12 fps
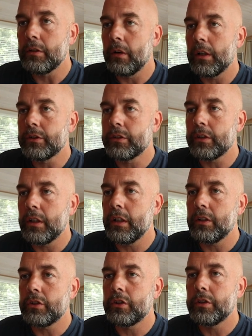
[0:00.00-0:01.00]
do our
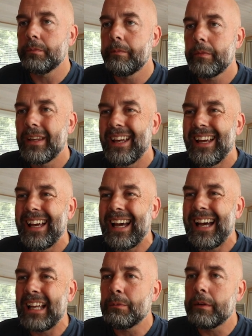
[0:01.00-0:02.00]
search.
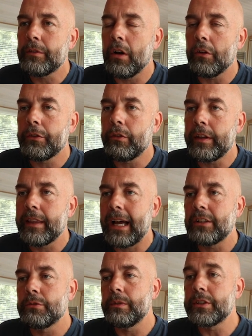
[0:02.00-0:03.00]
And we've got
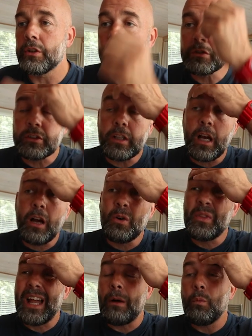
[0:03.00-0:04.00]
3,000 results.
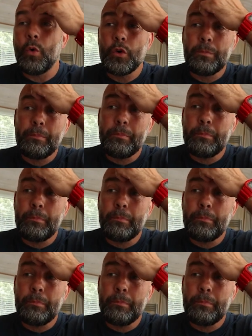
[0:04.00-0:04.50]
So that would